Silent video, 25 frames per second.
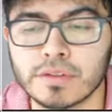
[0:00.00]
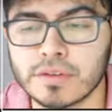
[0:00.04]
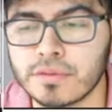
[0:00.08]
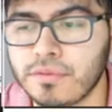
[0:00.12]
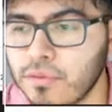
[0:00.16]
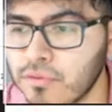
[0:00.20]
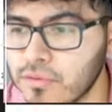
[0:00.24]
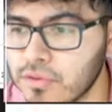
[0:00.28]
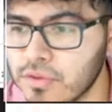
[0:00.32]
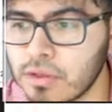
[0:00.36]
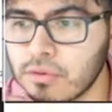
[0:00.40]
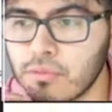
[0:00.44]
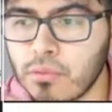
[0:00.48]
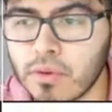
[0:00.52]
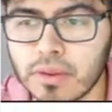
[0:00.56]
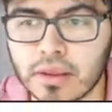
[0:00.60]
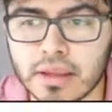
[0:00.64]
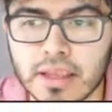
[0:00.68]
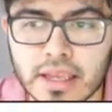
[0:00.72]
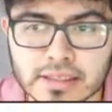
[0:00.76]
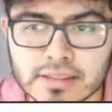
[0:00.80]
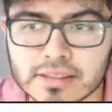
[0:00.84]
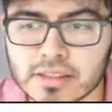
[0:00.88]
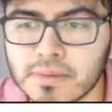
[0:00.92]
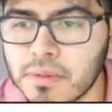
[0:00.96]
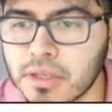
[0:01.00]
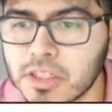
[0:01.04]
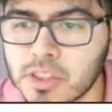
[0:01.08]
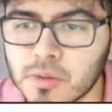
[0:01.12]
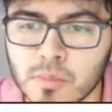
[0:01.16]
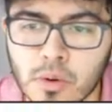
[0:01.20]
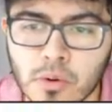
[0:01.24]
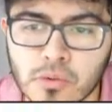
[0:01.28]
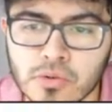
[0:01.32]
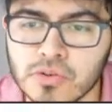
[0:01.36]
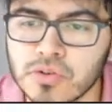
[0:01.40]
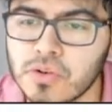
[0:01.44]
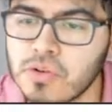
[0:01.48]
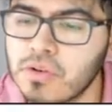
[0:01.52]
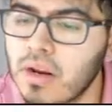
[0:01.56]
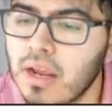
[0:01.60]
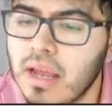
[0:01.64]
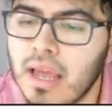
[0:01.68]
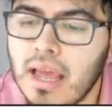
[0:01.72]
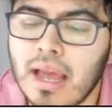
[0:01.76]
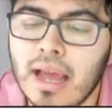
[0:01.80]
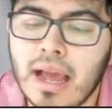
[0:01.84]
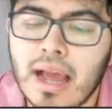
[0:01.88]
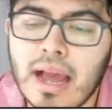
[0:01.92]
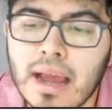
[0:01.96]
If you still want to get some exposure,
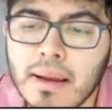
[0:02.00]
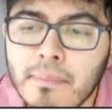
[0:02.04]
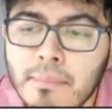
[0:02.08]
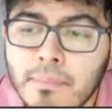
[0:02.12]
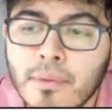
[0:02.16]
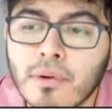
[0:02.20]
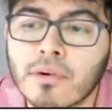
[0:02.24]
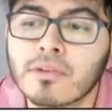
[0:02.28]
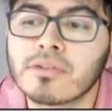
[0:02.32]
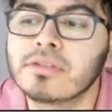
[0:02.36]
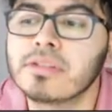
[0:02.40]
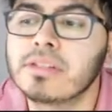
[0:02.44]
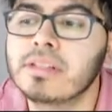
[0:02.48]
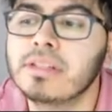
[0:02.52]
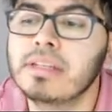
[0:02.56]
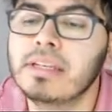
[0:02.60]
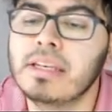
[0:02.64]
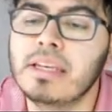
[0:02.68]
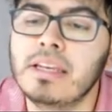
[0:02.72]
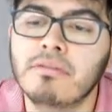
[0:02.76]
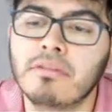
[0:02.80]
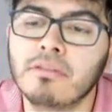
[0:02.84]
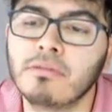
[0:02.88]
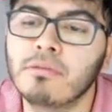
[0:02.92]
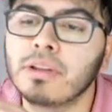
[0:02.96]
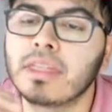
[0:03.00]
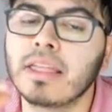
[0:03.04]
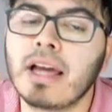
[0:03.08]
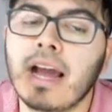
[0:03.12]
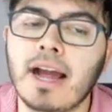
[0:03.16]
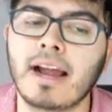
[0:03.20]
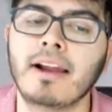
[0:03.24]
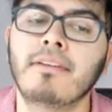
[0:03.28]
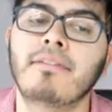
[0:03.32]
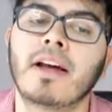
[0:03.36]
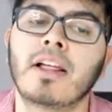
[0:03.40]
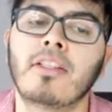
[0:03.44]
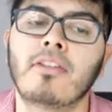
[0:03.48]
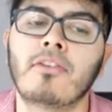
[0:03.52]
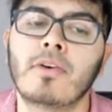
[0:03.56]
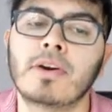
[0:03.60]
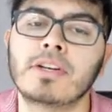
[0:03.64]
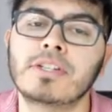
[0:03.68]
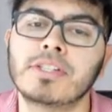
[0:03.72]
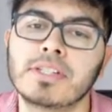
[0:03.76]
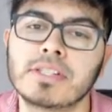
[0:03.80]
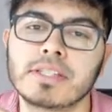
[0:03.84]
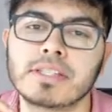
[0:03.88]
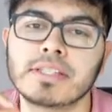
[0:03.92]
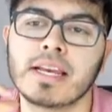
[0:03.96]
I personally, even with high
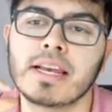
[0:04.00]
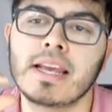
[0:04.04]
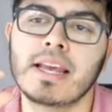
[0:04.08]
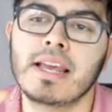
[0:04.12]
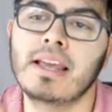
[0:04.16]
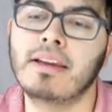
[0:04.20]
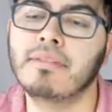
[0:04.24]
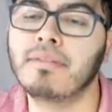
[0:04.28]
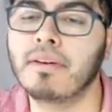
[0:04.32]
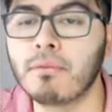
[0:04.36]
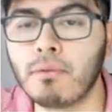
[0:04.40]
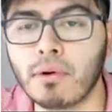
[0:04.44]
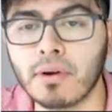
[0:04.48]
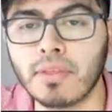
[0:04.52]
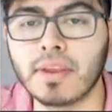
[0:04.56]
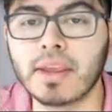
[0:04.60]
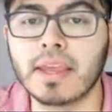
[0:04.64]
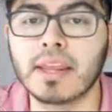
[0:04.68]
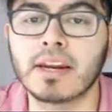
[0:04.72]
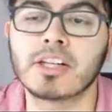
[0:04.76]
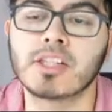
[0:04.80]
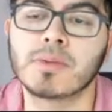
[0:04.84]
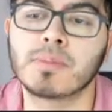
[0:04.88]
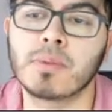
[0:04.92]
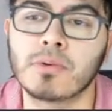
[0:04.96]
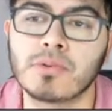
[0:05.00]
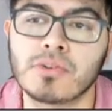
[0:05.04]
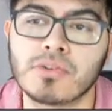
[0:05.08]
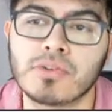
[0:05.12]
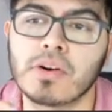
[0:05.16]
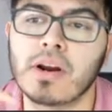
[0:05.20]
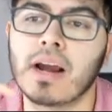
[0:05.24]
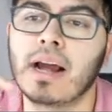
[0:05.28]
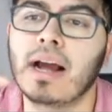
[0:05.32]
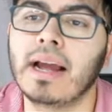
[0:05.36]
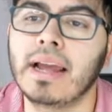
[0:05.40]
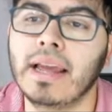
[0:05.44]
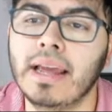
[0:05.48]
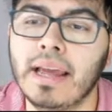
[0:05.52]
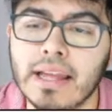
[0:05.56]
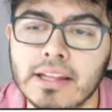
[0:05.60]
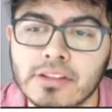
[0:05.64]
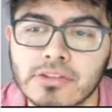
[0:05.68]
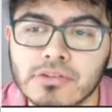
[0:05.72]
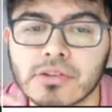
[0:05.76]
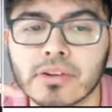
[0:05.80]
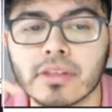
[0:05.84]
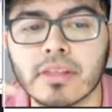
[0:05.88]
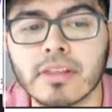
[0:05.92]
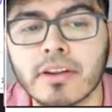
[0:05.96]
valuations, if I want to get exposure, I
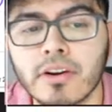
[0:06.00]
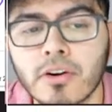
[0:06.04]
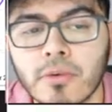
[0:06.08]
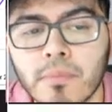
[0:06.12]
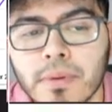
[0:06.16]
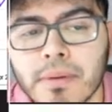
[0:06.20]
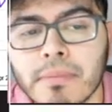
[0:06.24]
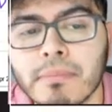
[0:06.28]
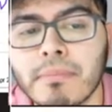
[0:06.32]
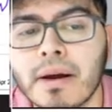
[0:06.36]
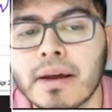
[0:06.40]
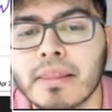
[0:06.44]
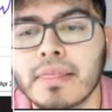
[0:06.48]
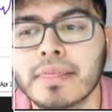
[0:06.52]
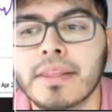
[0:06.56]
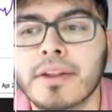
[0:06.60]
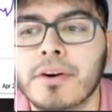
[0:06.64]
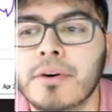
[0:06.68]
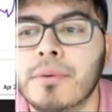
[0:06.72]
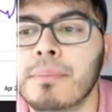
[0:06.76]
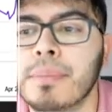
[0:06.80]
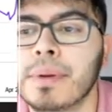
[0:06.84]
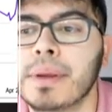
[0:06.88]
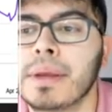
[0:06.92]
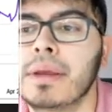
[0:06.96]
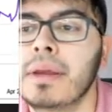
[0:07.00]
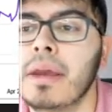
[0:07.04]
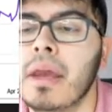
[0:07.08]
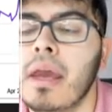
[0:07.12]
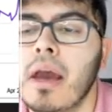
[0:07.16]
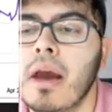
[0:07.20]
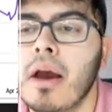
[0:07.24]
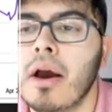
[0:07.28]
enter little bit by little bit.